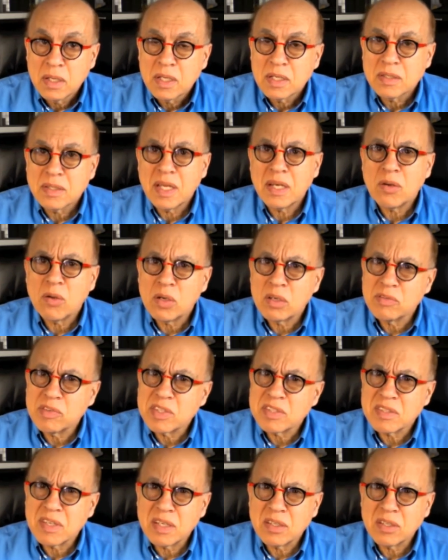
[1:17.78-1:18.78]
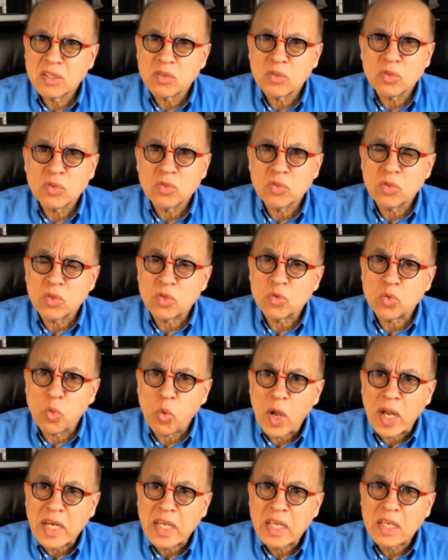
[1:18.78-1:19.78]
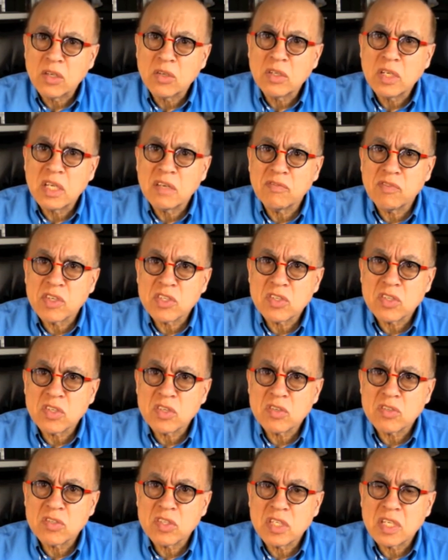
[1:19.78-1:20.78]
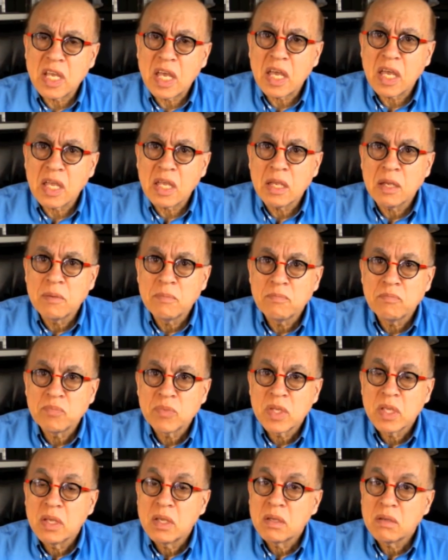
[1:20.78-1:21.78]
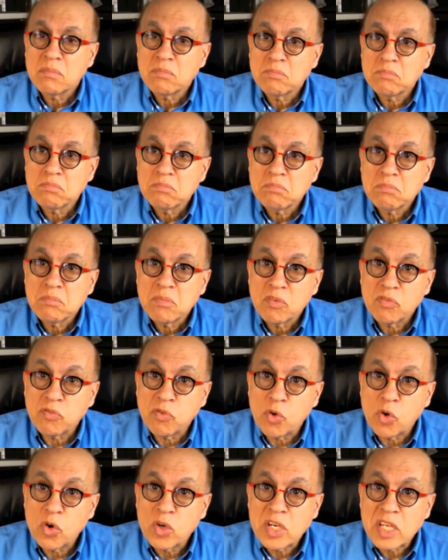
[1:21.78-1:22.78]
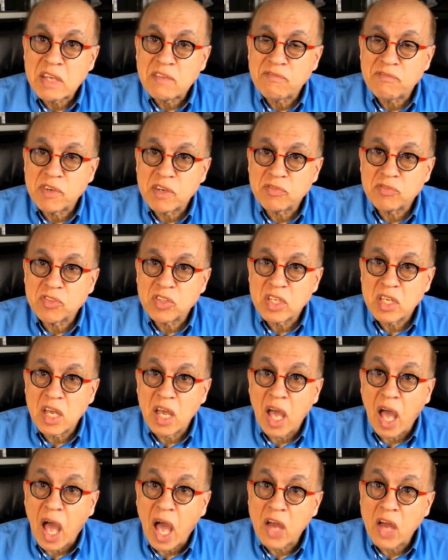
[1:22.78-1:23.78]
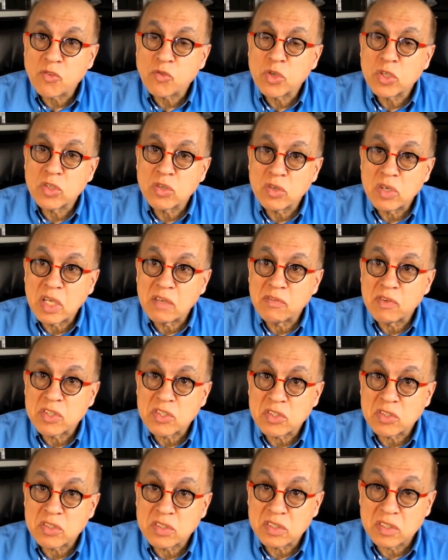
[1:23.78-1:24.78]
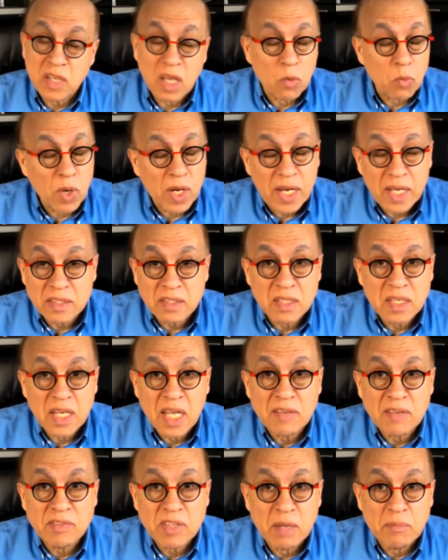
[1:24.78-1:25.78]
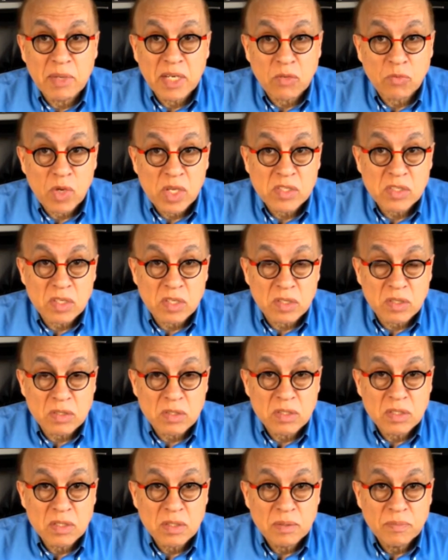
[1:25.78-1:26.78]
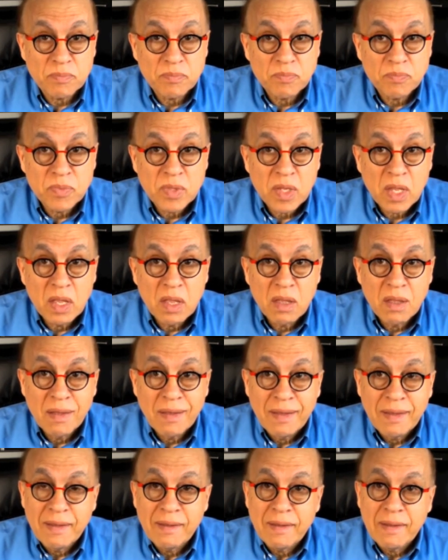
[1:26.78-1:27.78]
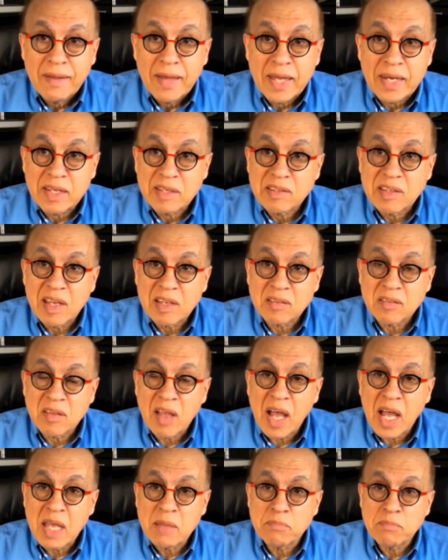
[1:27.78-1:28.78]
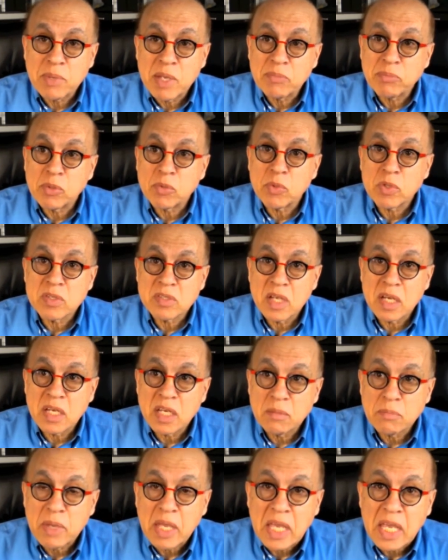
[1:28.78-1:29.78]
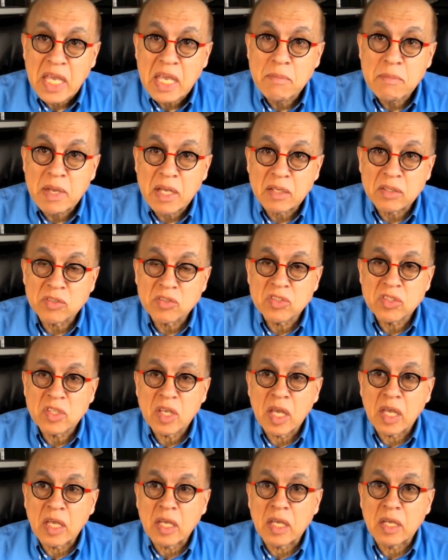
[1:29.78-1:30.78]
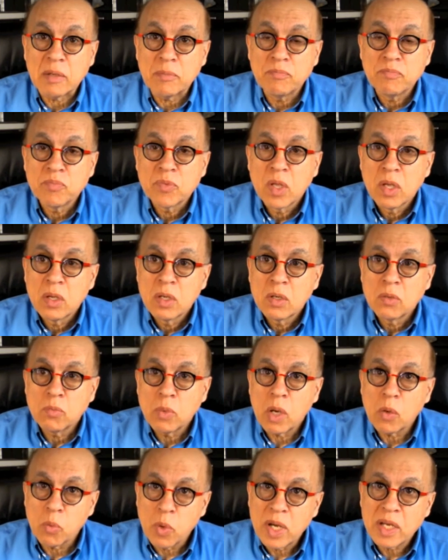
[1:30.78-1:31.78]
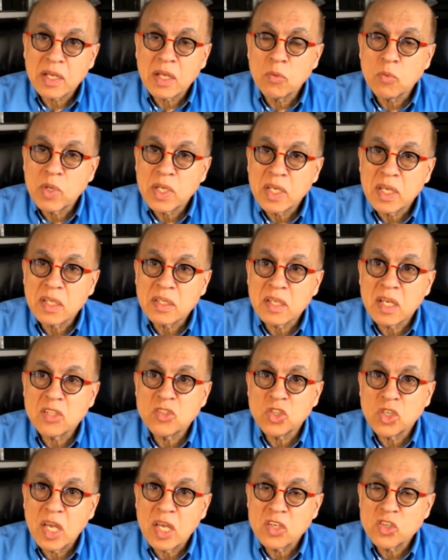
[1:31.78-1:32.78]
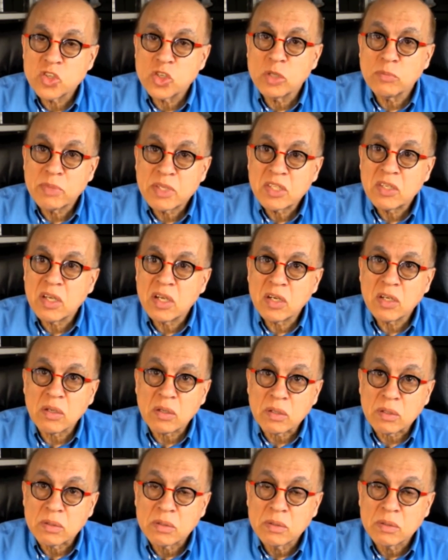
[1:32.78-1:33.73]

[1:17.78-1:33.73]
Then all of a sudden grew to 20 unique visitors a day, 40, 50, 100 unique visitors a day. Well, I didn't have that many residents. And at that time, people were sending me emails saying, well, where can we get educational material?